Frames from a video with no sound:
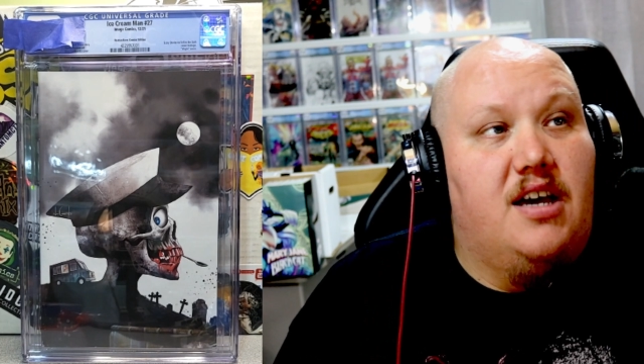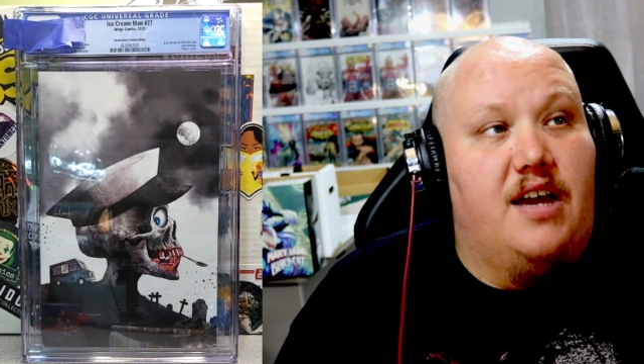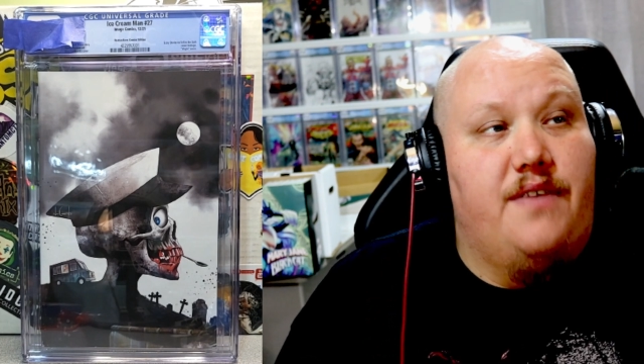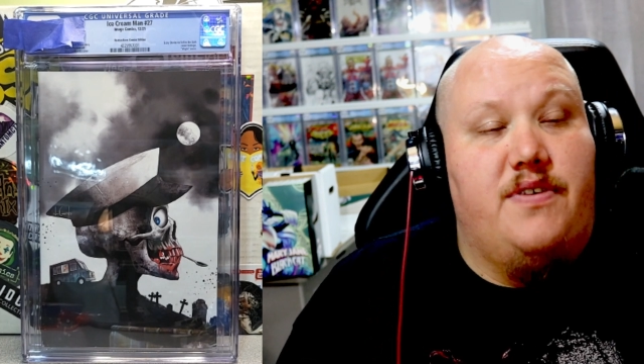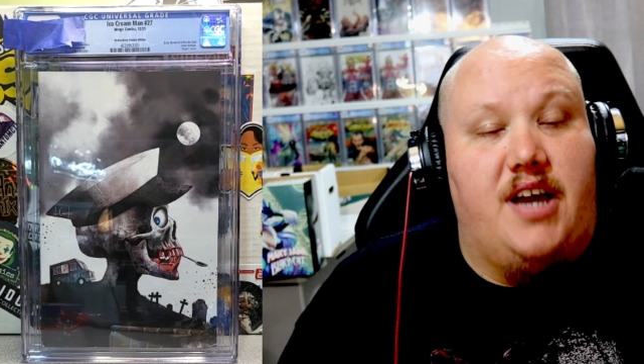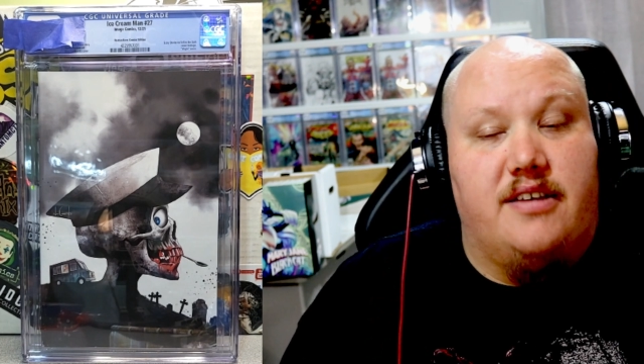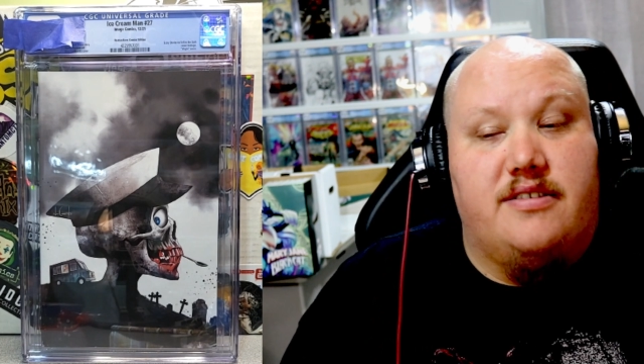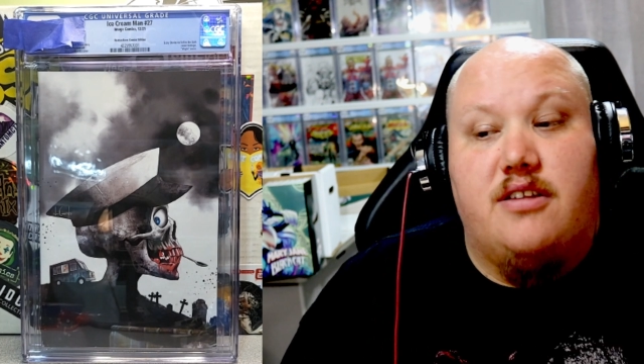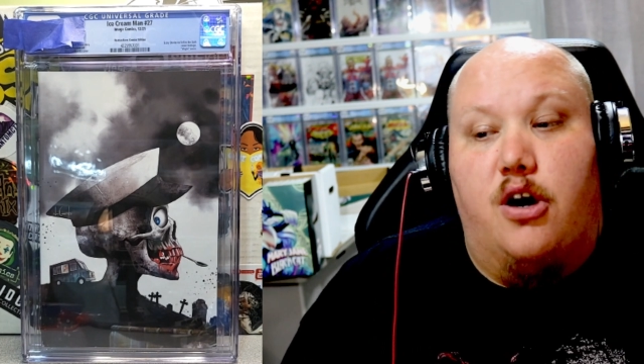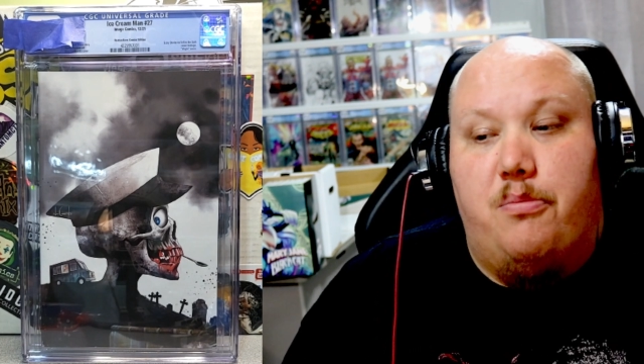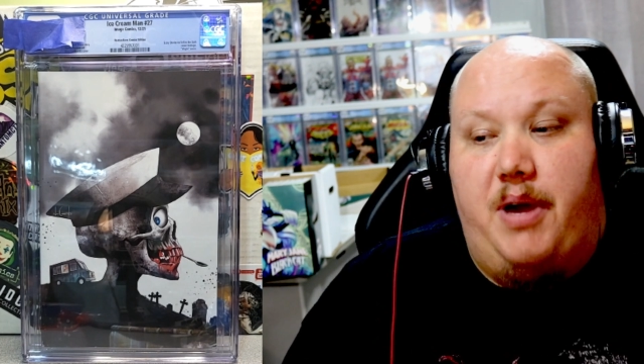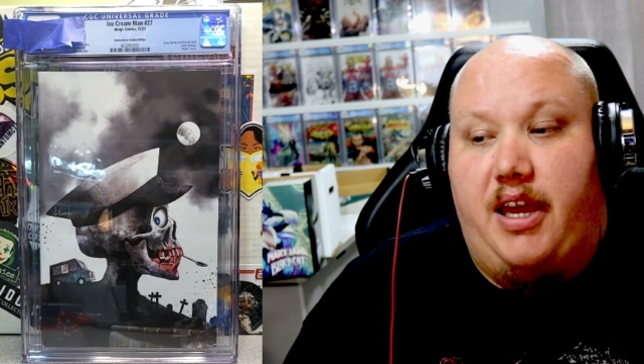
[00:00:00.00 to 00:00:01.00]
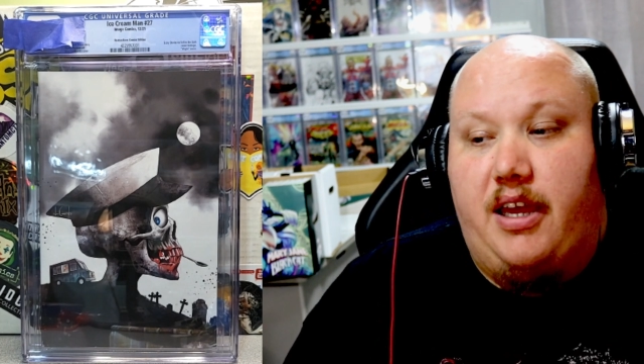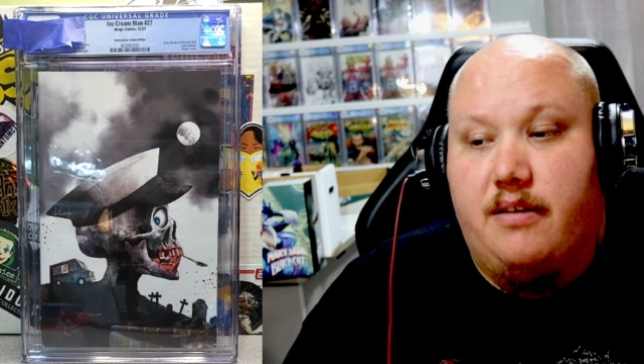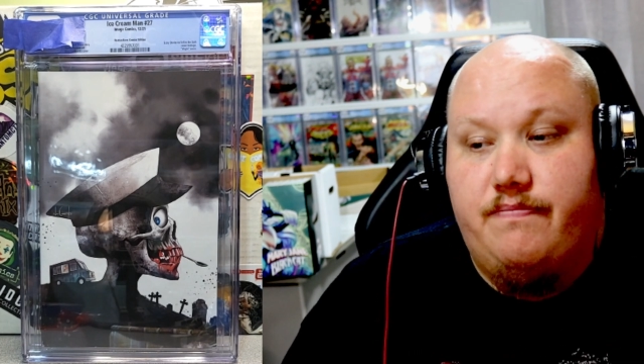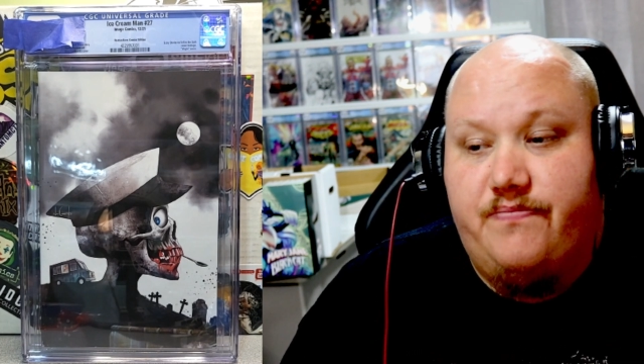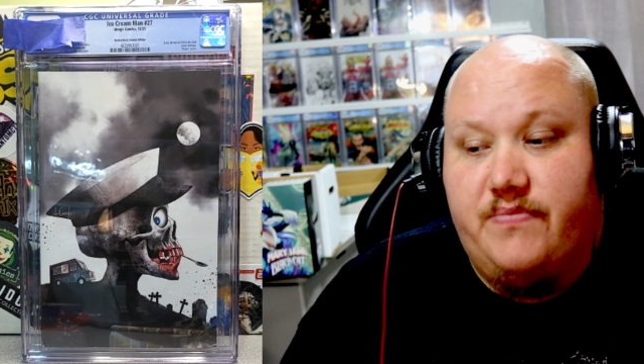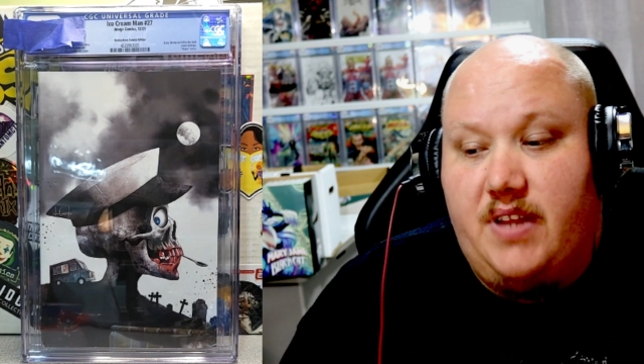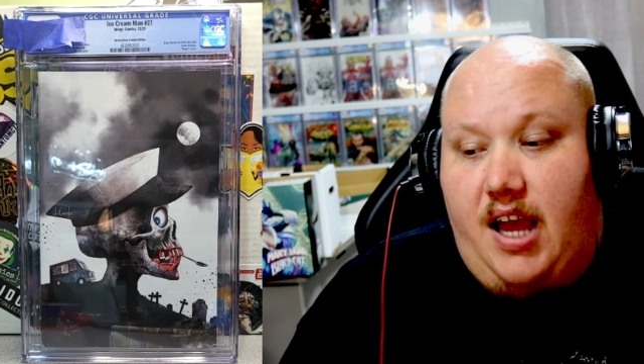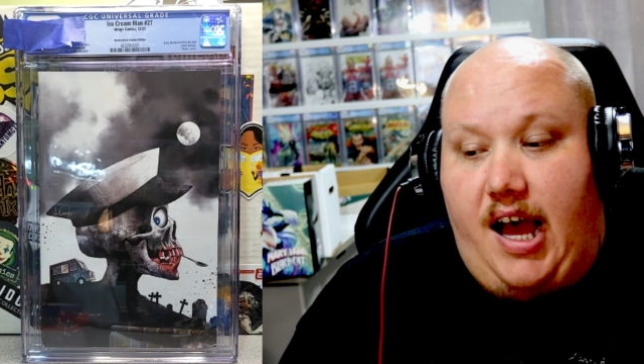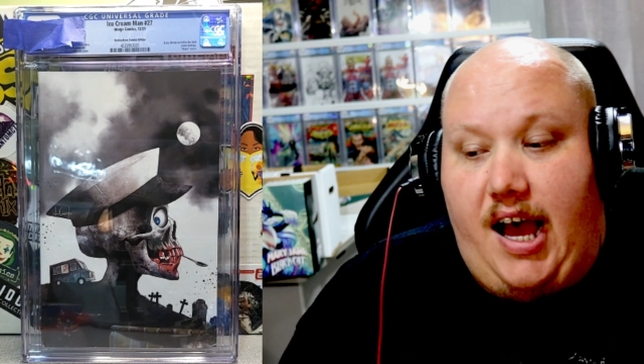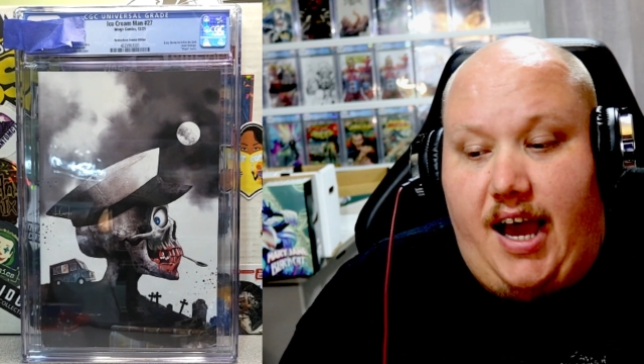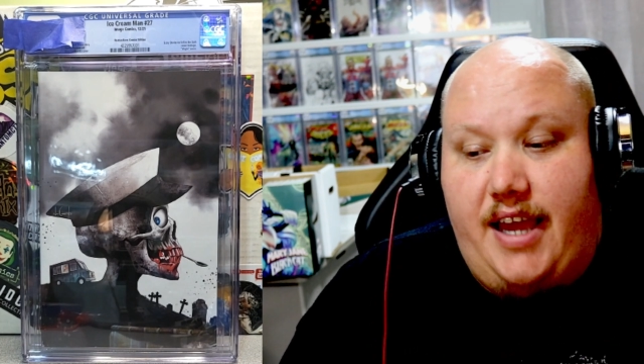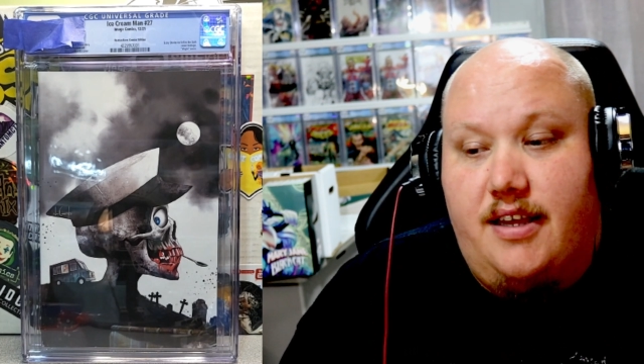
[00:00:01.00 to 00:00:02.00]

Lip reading: If you guys know me, I